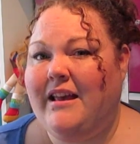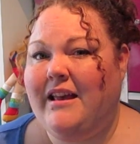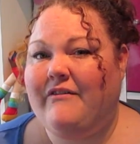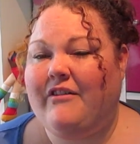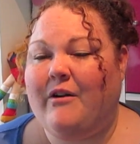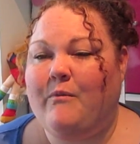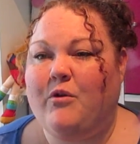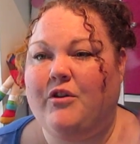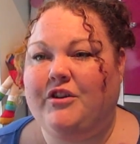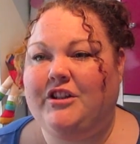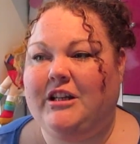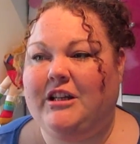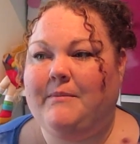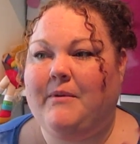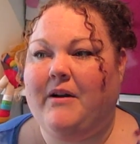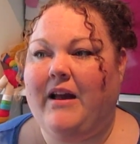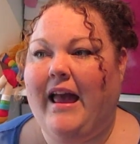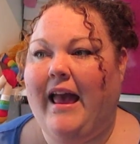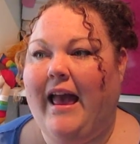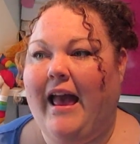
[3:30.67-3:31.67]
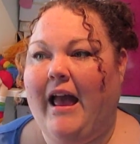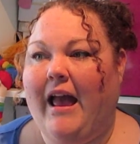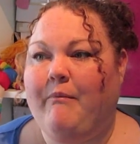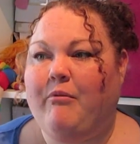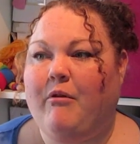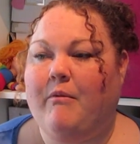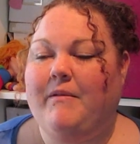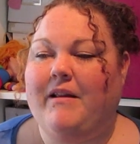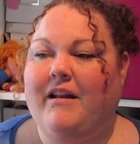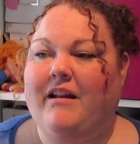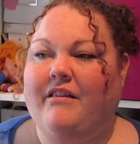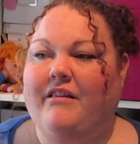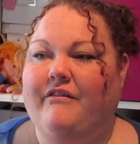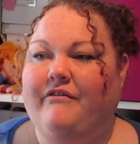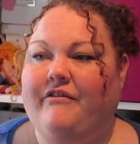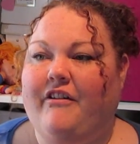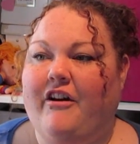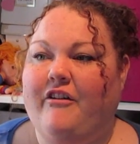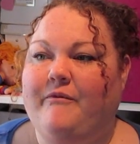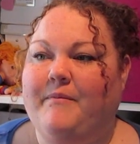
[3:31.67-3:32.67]
If I'm washing my hair, probably another
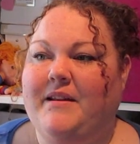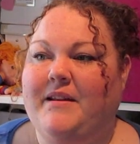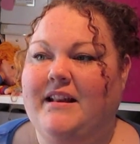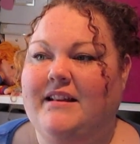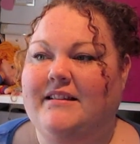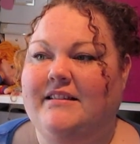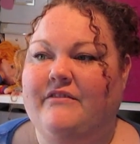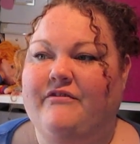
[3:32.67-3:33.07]
5 minutes.